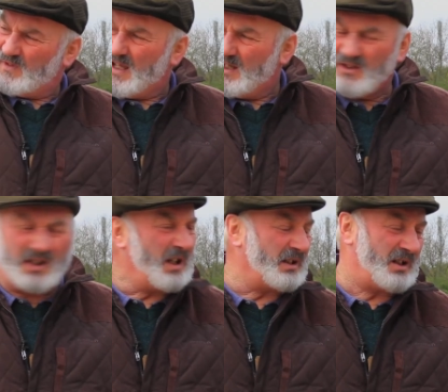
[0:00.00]
land,
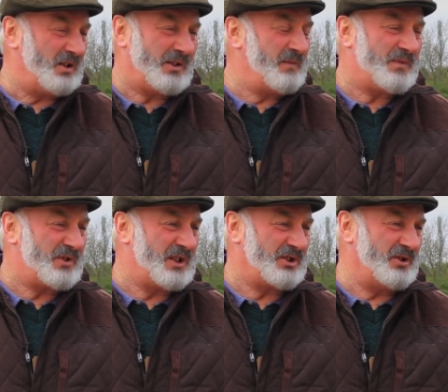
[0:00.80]
I, I can't
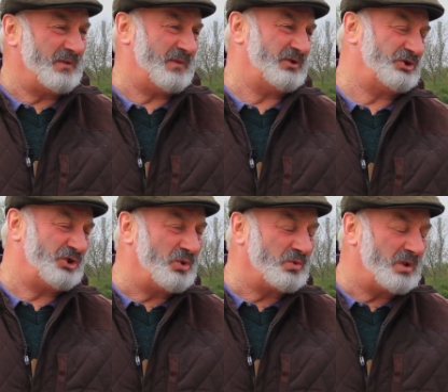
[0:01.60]
emphasise enough. It's
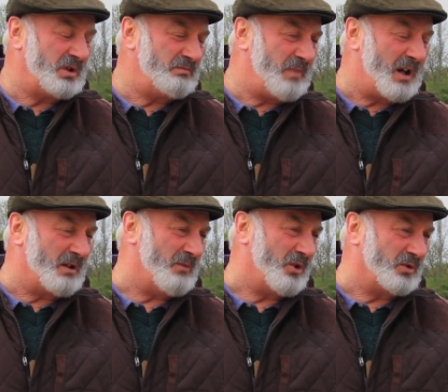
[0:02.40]
totally
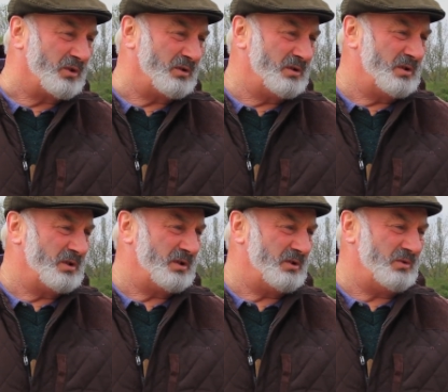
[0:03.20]
paramount
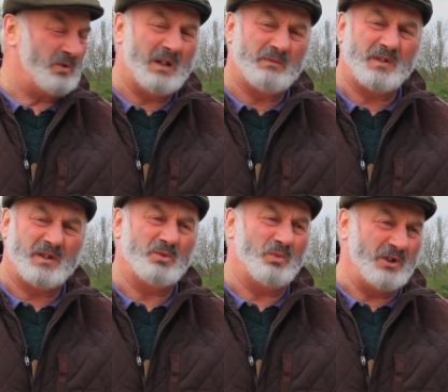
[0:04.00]
to everything we